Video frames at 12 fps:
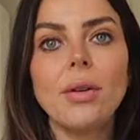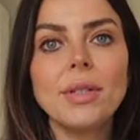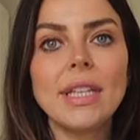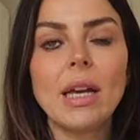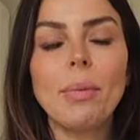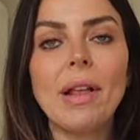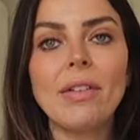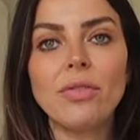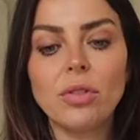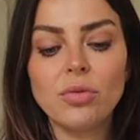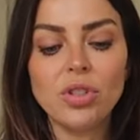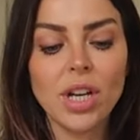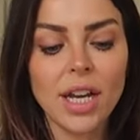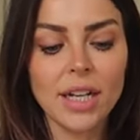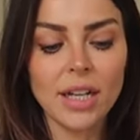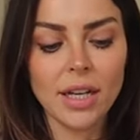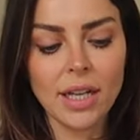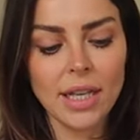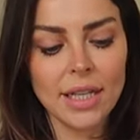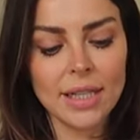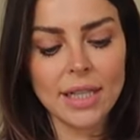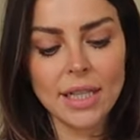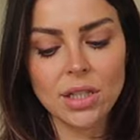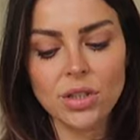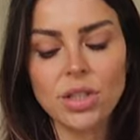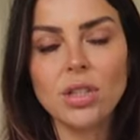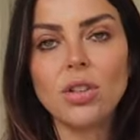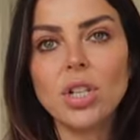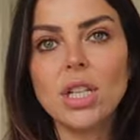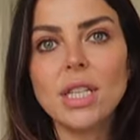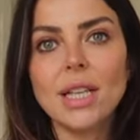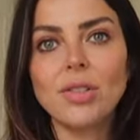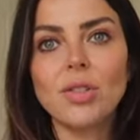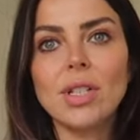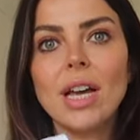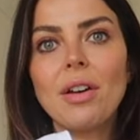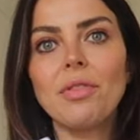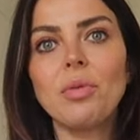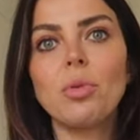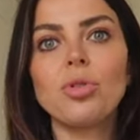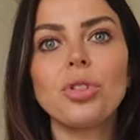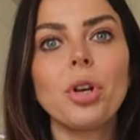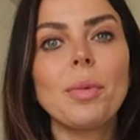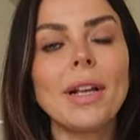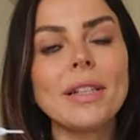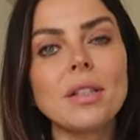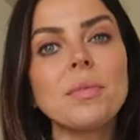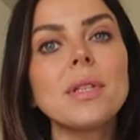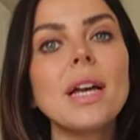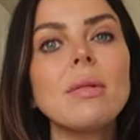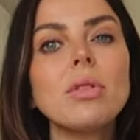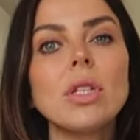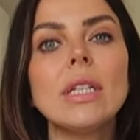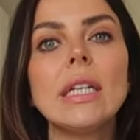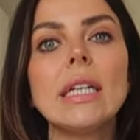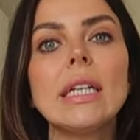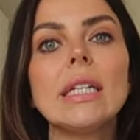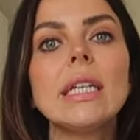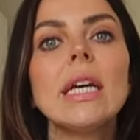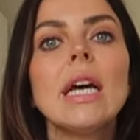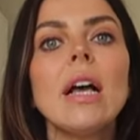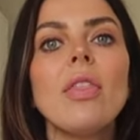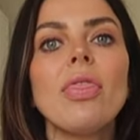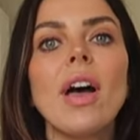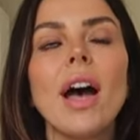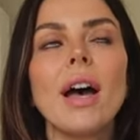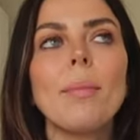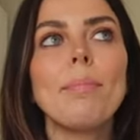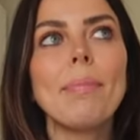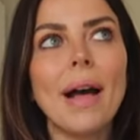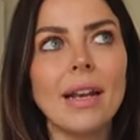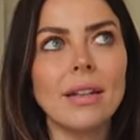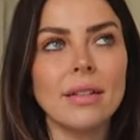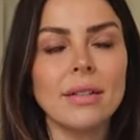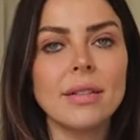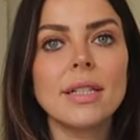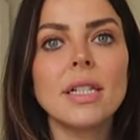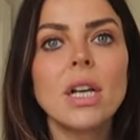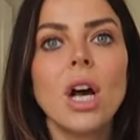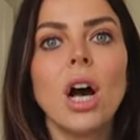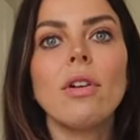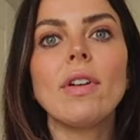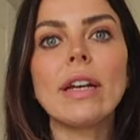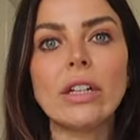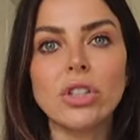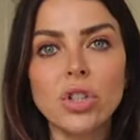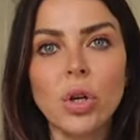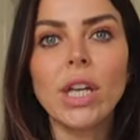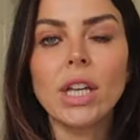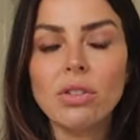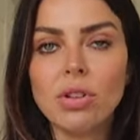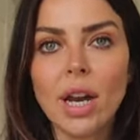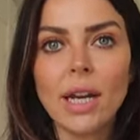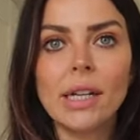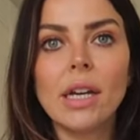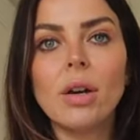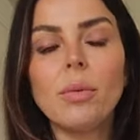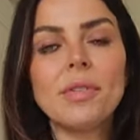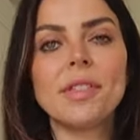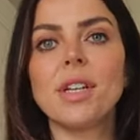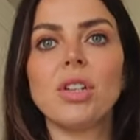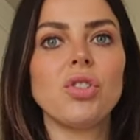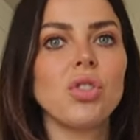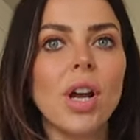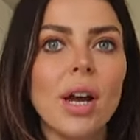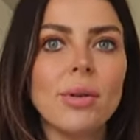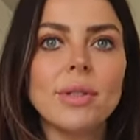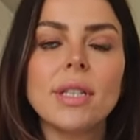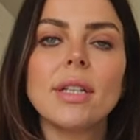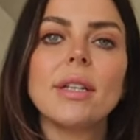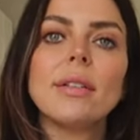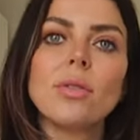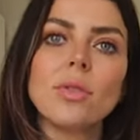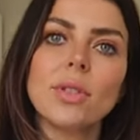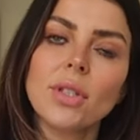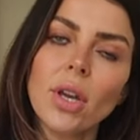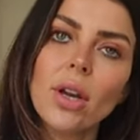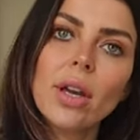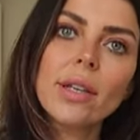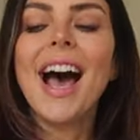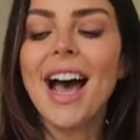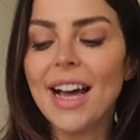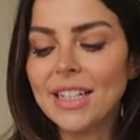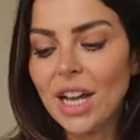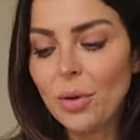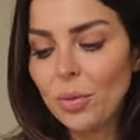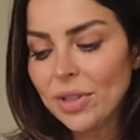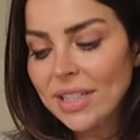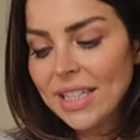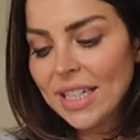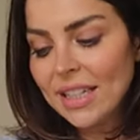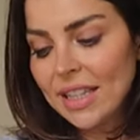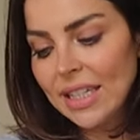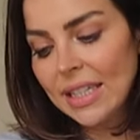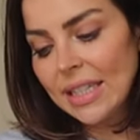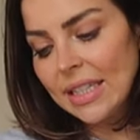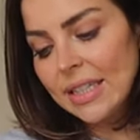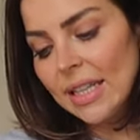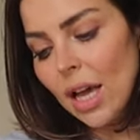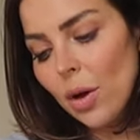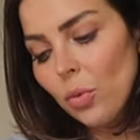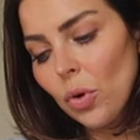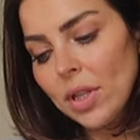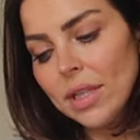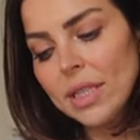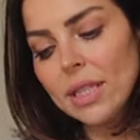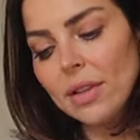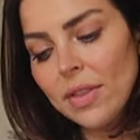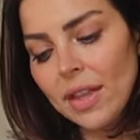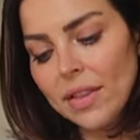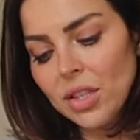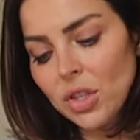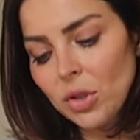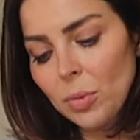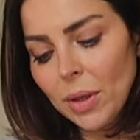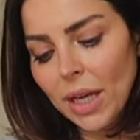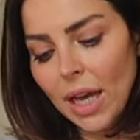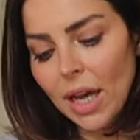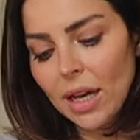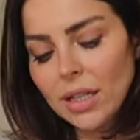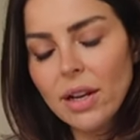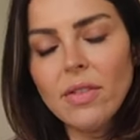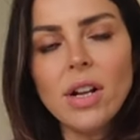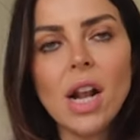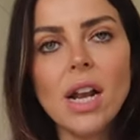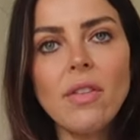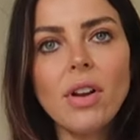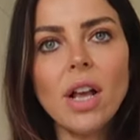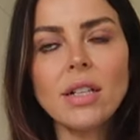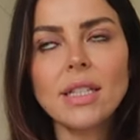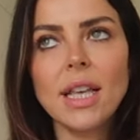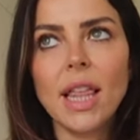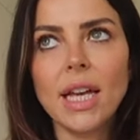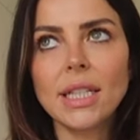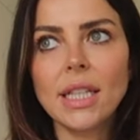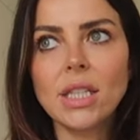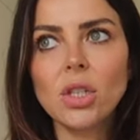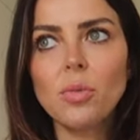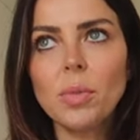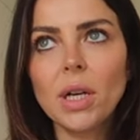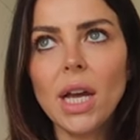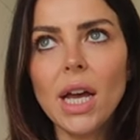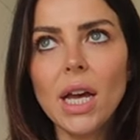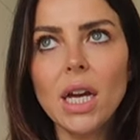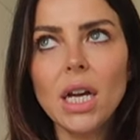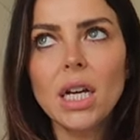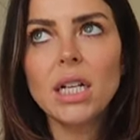always think a platform trainer is just such an essential to have in your wardrobe. Like sometimes you need that balance of like a chunkier trainer with certain trousers or skirts. And I wanted these ones. They're the Superga. I never know how to say that. Is it Superga?